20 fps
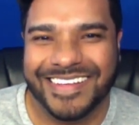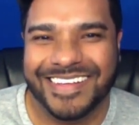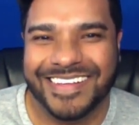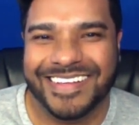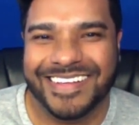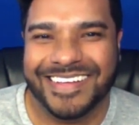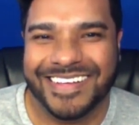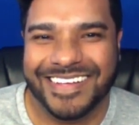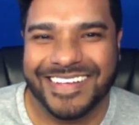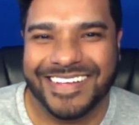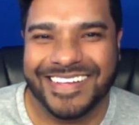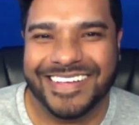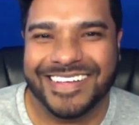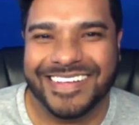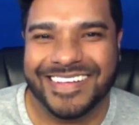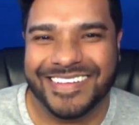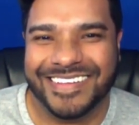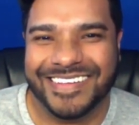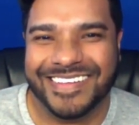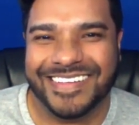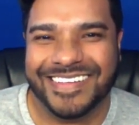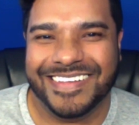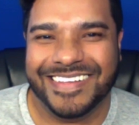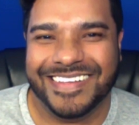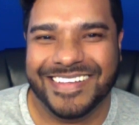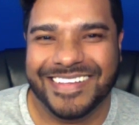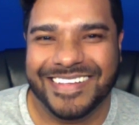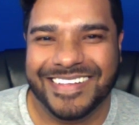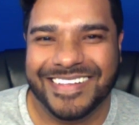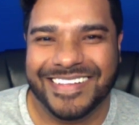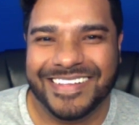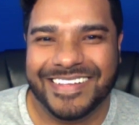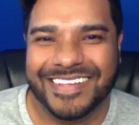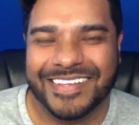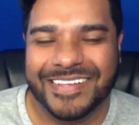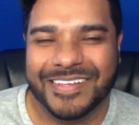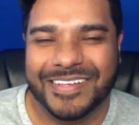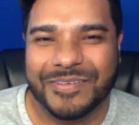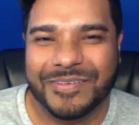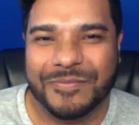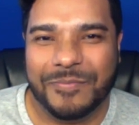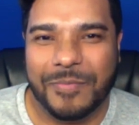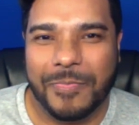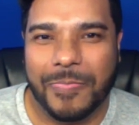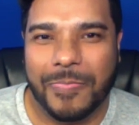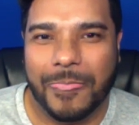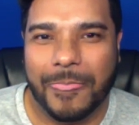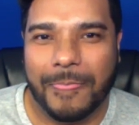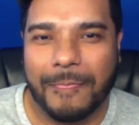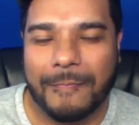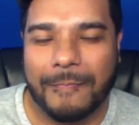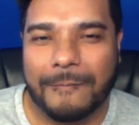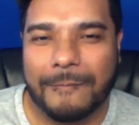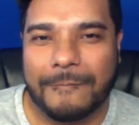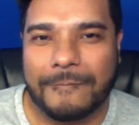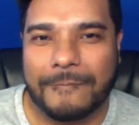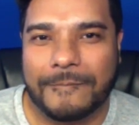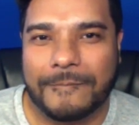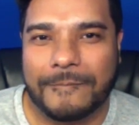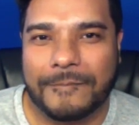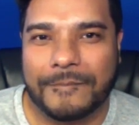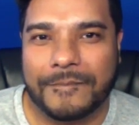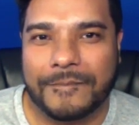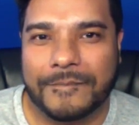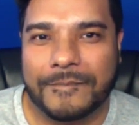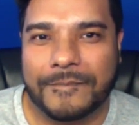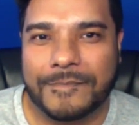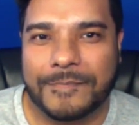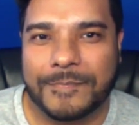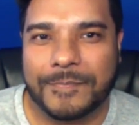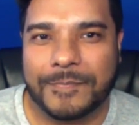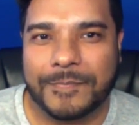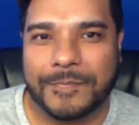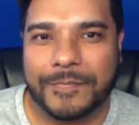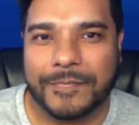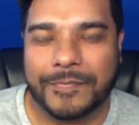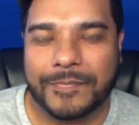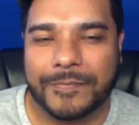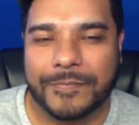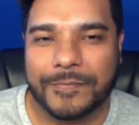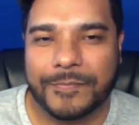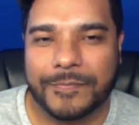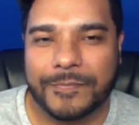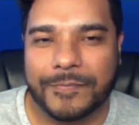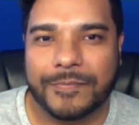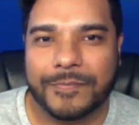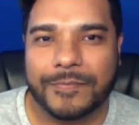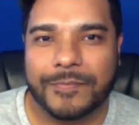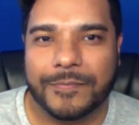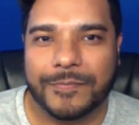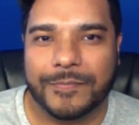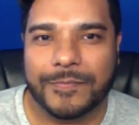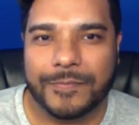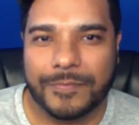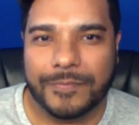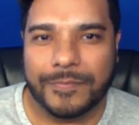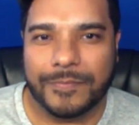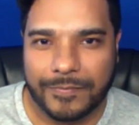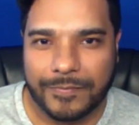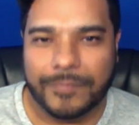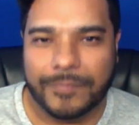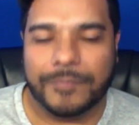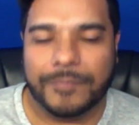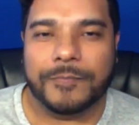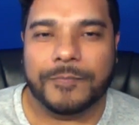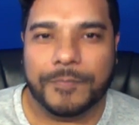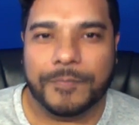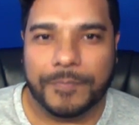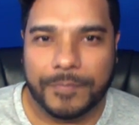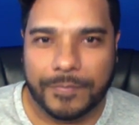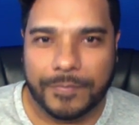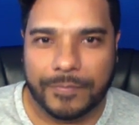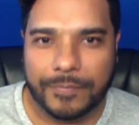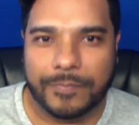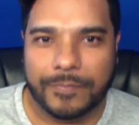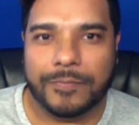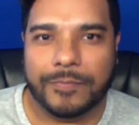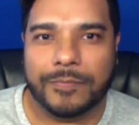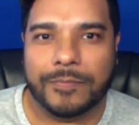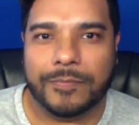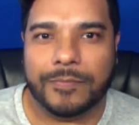(not speaking)